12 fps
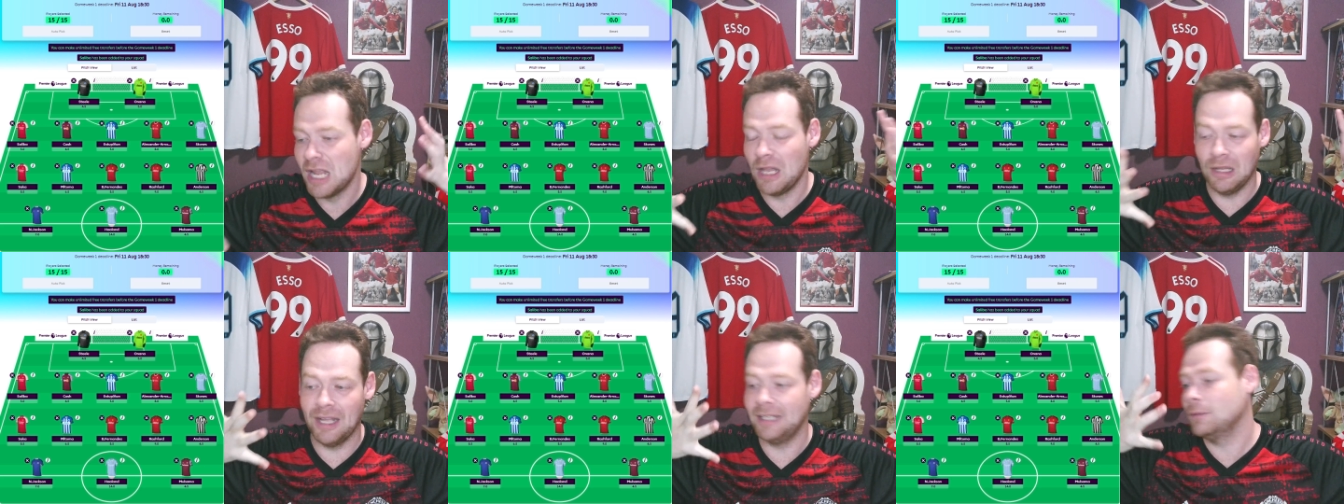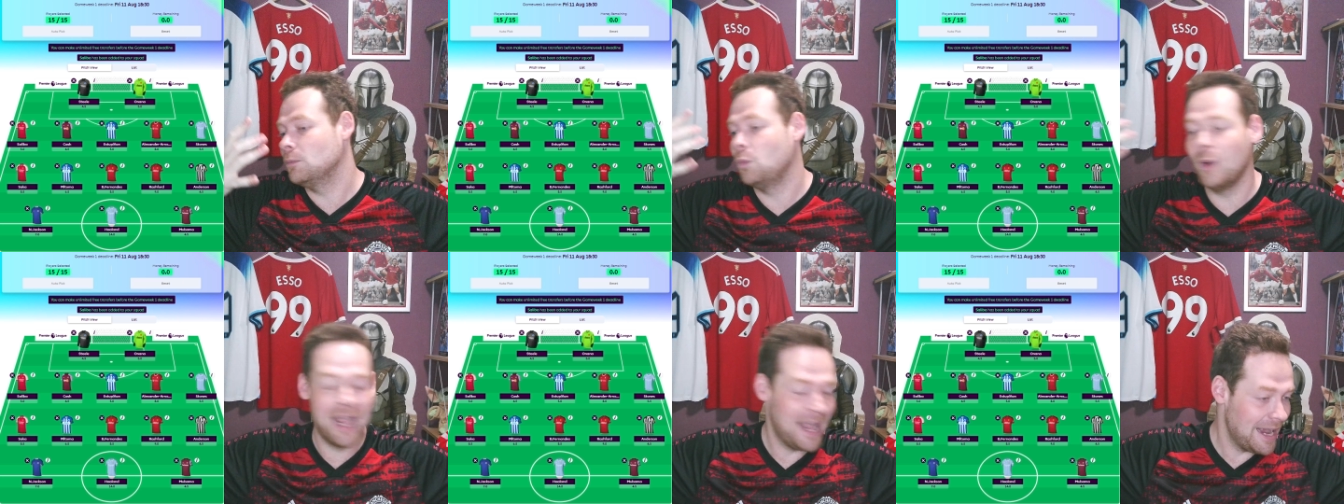like,
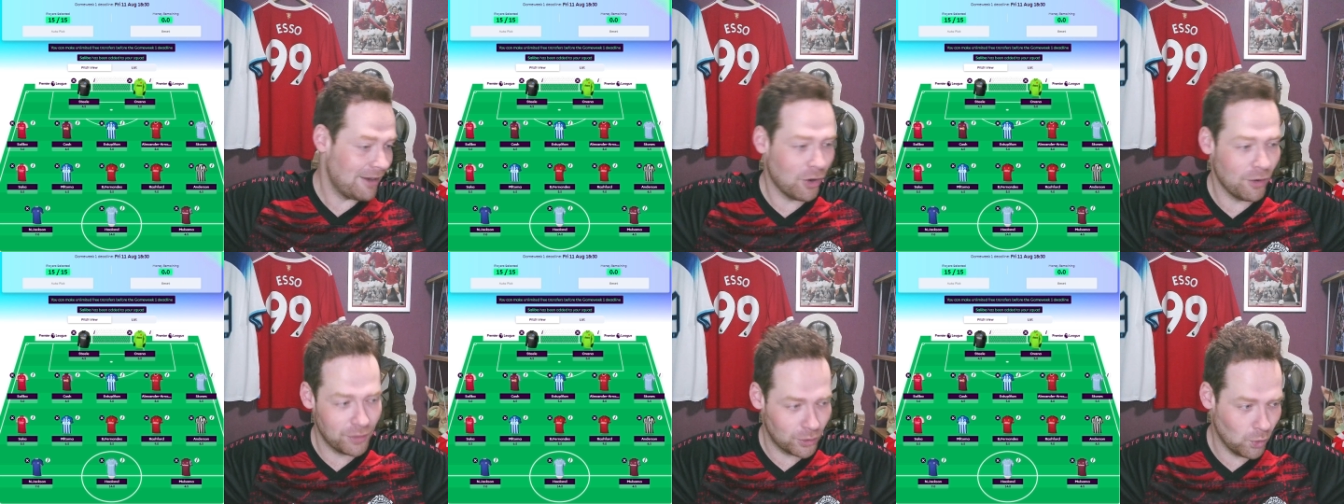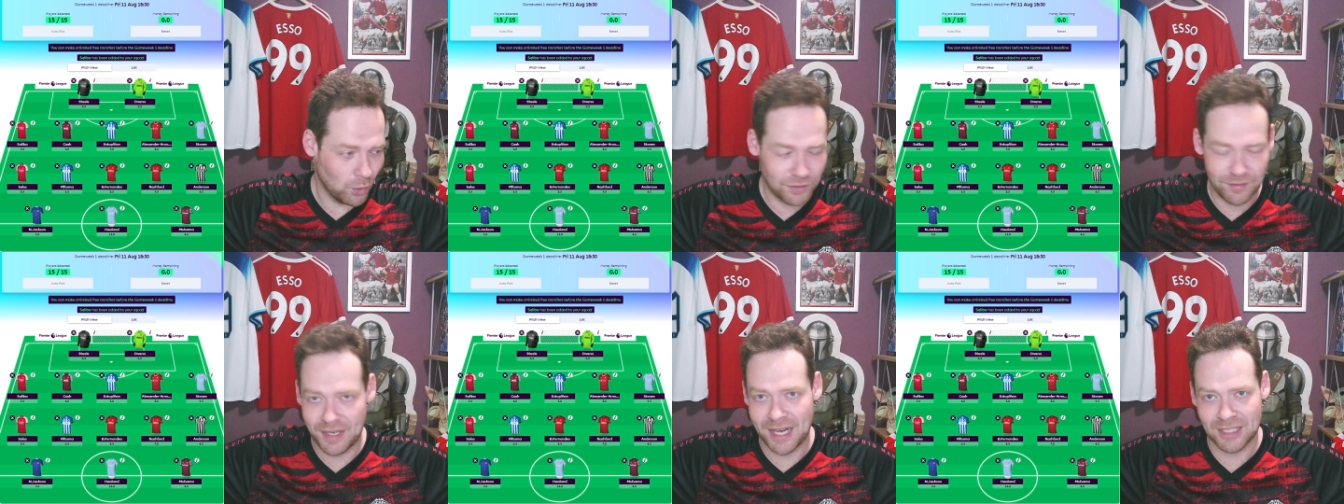we hear over the course
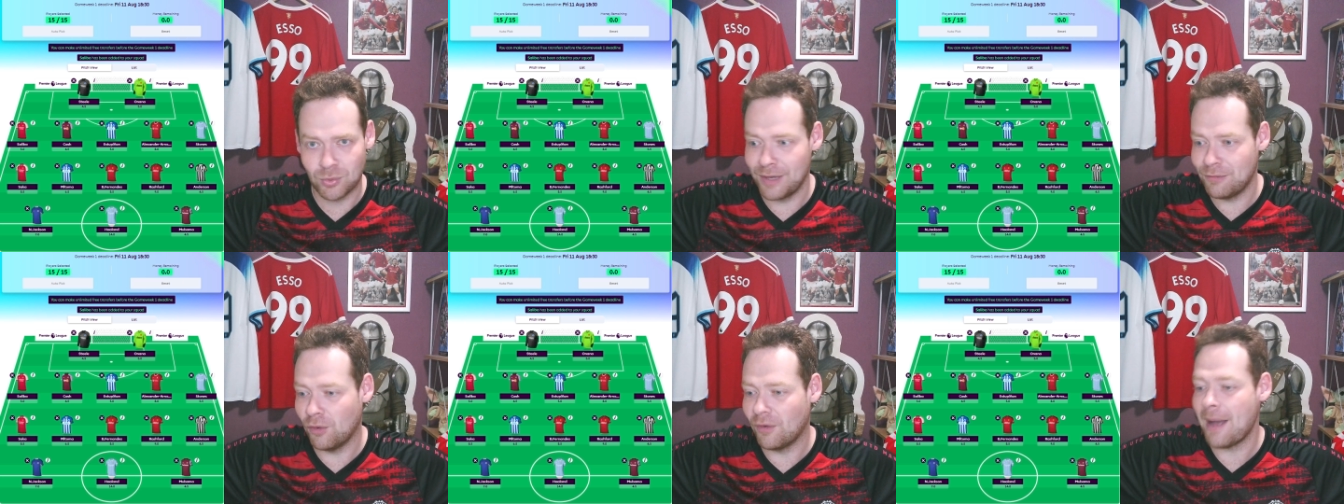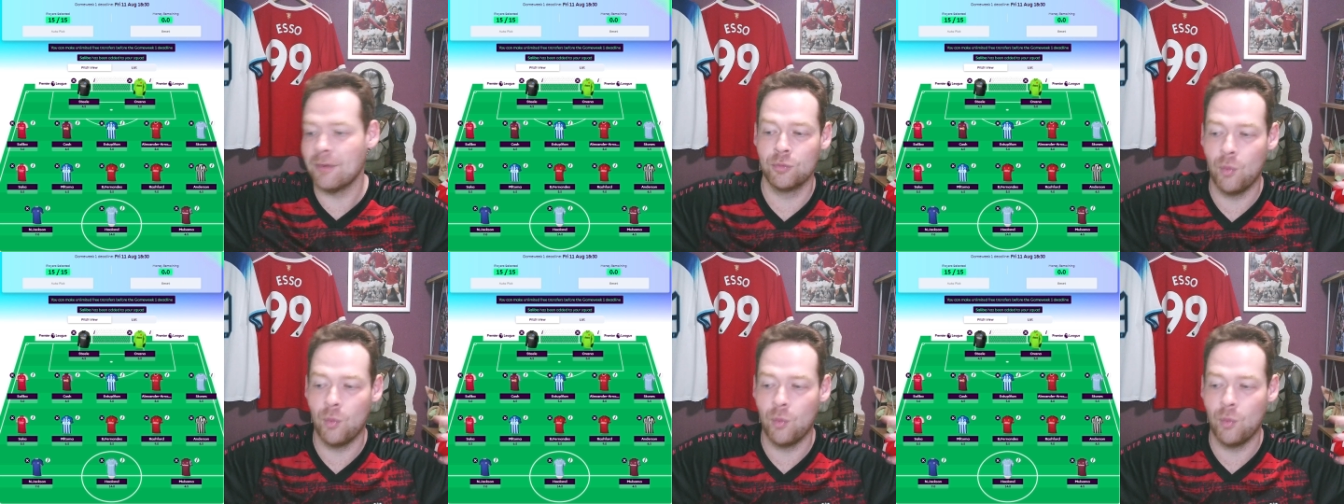of the next 24 hours,